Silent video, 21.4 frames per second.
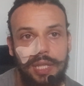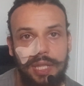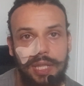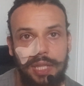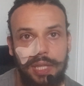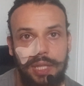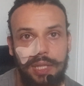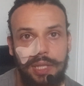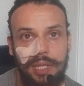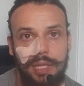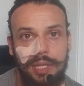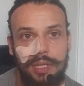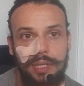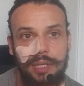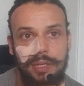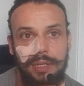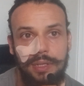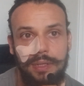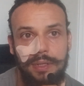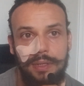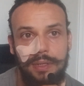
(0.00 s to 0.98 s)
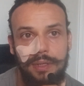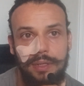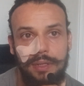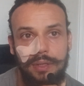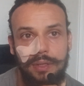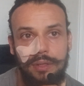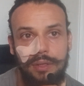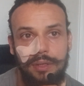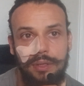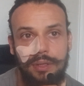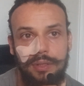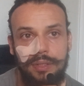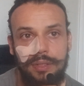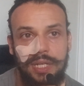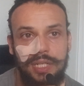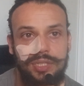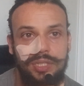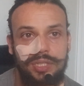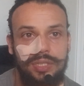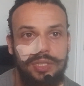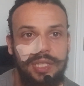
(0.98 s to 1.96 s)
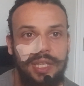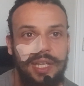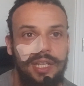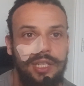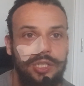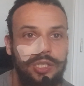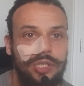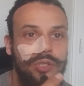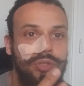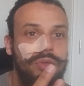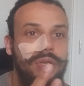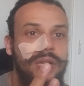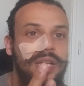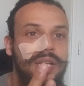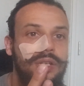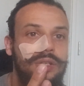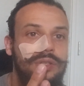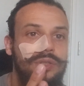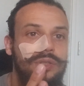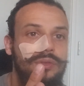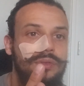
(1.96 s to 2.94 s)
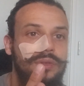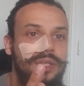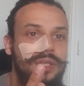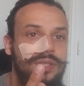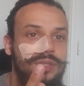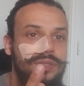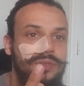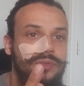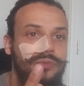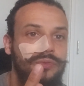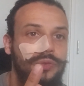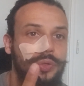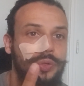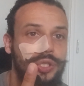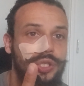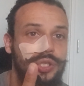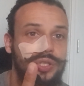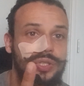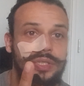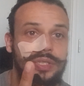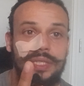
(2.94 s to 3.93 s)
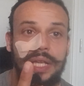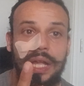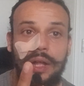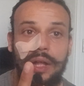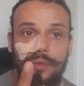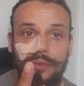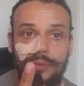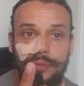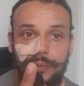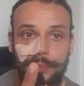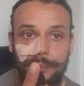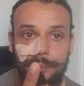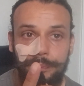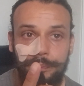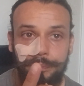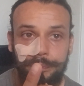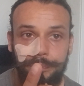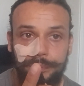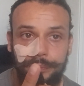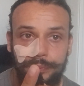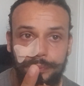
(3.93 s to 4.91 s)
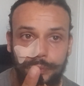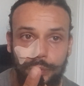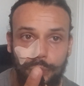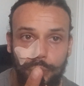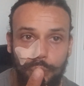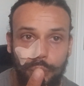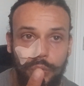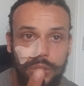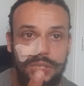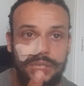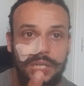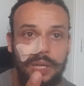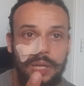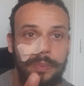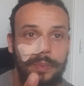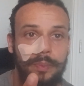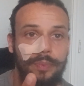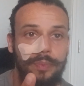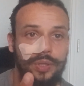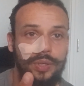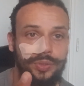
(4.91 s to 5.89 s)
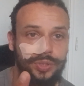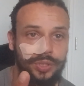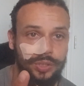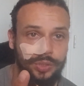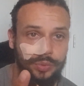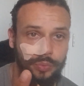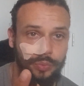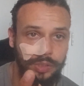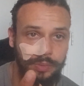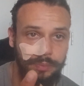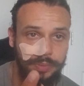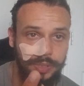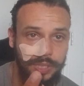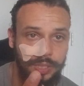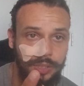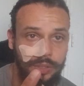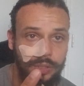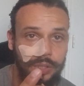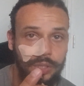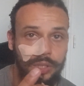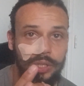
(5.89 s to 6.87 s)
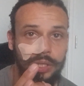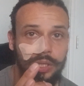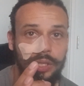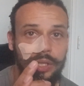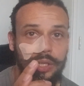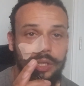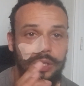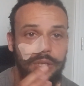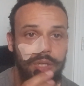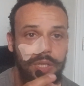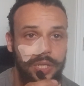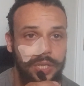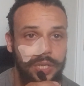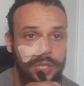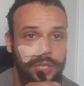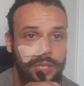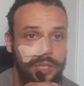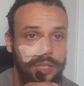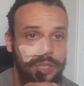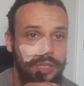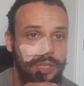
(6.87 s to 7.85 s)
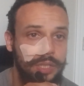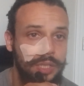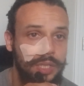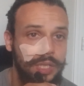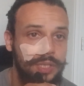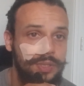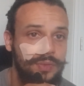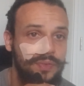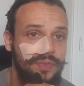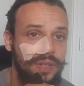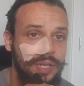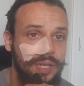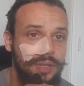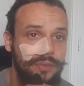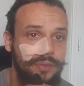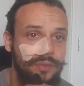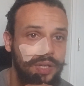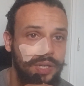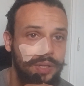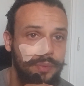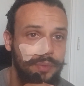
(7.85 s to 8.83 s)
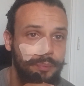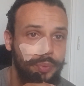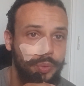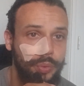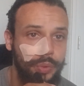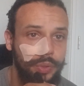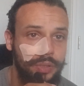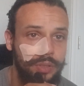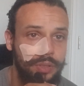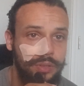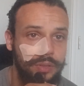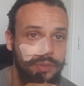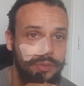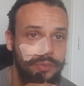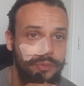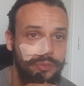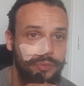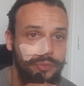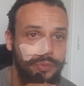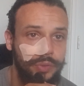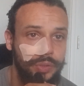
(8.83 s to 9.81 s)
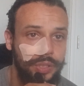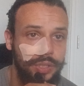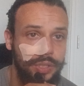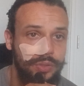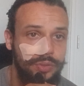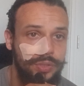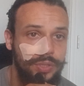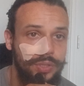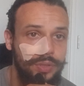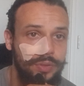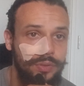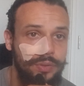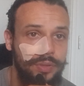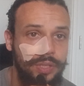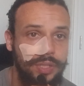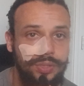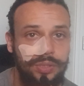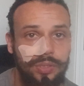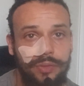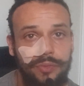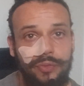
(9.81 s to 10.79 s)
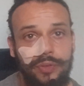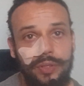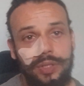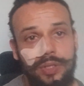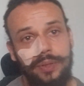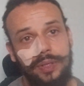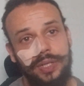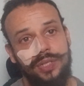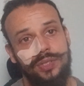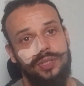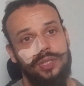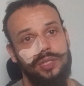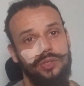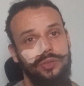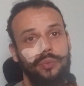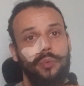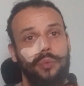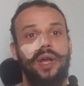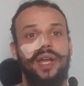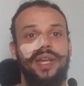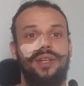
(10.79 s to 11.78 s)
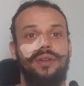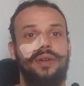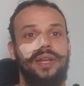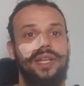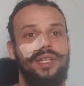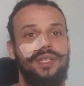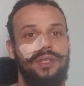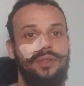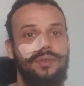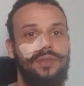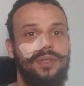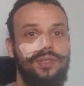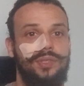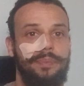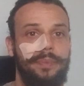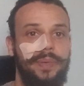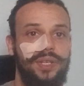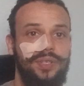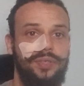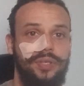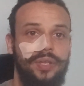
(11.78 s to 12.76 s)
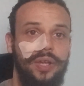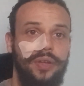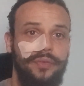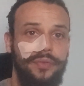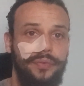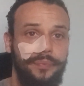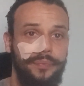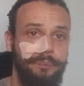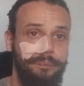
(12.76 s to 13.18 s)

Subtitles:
And not just that, you got to do this for yourself. What type of person you want to be. And it's very, very important for you to do this. For instance, why do I do this myself?